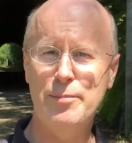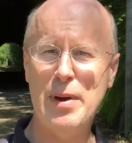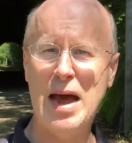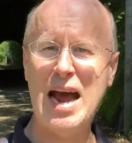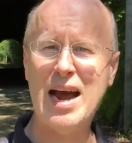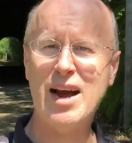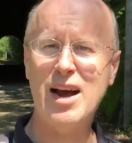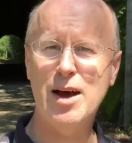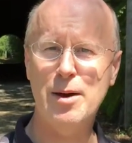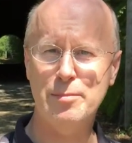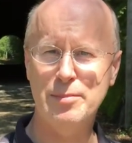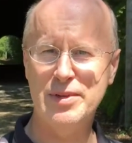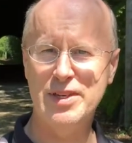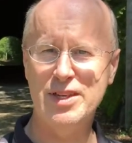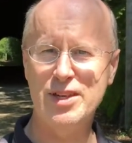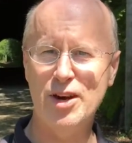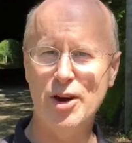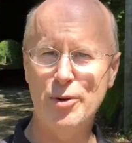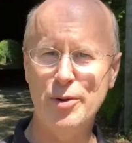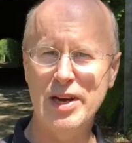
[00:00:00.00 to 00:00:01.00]
back up
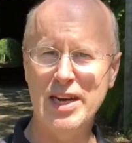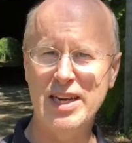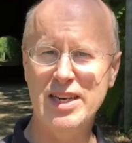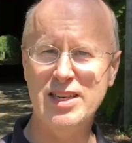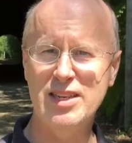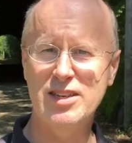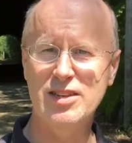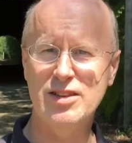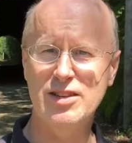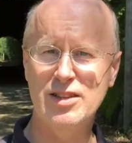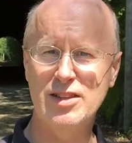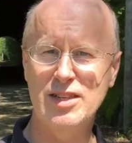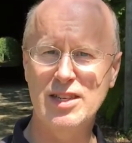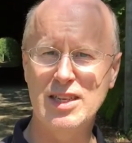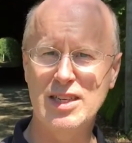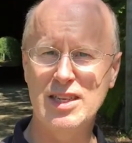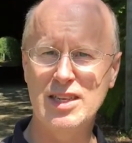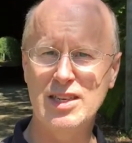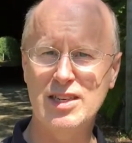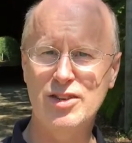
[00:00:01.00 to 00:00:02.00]
to go into
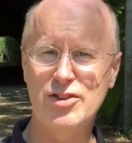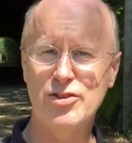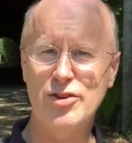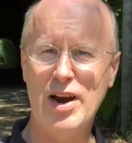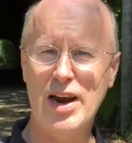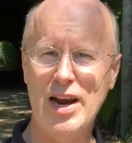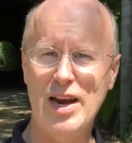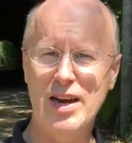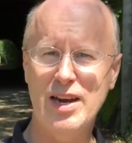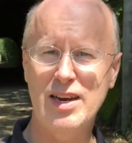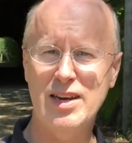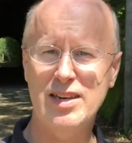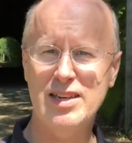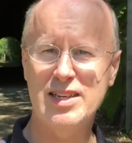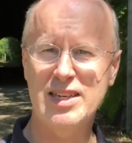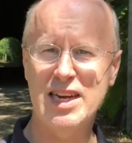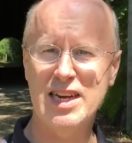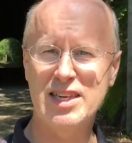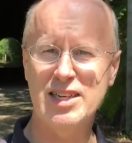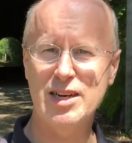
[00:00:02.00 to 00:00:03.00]
the train
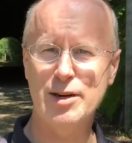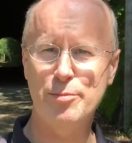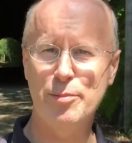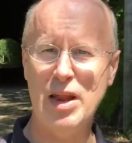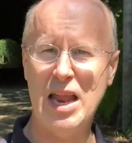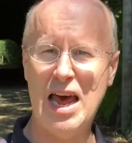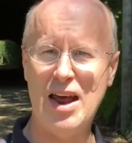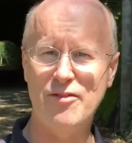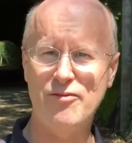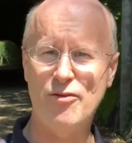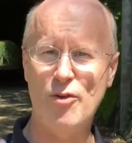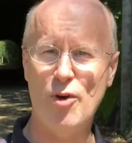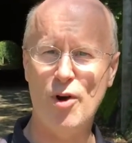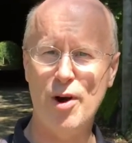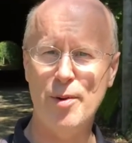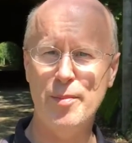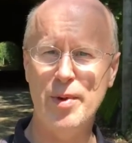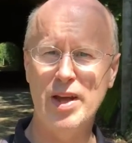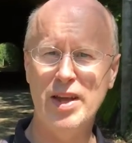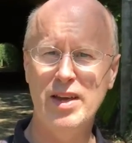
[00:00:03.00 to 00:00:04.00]
station
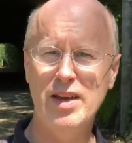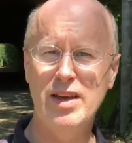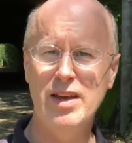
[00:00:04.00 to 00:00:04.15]
platform.